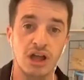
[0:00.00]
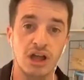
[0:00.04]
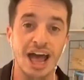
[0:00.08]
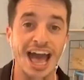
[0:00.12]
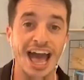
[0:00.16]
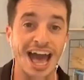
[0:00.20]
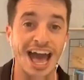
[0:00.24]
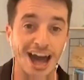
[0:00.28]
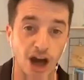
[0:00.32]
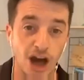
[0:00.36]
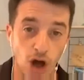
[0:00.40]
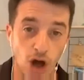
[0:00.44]

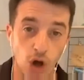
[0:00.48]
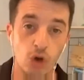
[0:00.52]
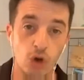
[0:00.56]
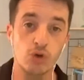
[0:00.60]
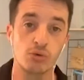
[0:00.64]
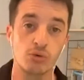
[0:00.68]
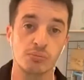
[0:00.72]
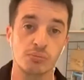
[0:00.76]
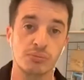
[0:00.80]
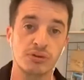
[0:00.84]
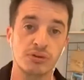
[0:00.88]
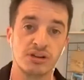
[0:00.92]
at
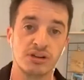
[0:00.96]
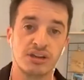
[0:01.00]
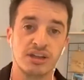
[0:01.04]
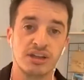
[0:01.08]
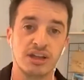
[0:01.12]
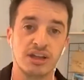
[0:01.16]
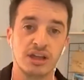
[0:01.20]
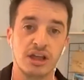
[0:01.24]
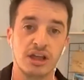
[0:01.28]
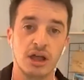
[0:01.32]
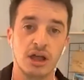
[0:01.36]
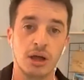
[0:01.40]
home
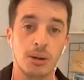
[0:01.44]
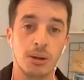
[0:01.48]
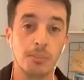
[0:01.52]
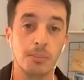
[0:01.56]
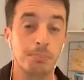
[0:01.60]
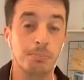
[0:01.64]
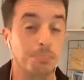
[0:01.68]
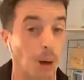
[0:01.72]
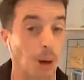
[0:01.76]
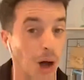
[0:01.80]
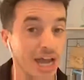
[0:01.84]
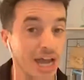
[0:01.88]

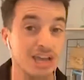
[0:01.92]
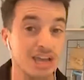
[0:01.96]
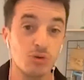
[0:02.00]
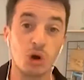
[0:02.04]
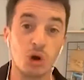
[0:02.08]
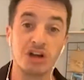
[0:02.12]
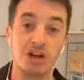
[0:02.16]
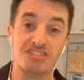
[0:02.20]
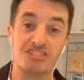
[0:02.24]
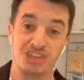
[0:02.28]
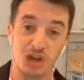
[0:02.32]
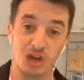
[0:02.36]
by
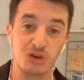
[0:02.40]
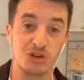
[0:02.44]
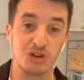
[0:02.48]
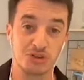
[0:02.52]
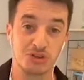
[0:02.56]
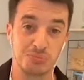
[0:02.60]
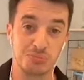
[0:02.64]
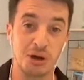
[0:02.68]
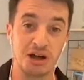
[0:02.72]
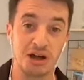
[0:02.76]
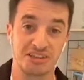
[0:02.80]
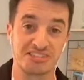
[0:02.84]
Guardiola's
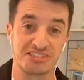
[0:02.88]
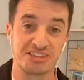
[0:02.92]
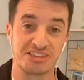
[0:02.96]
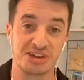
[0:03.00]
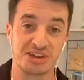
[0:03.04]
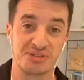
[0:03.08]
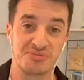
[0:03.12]
Barca.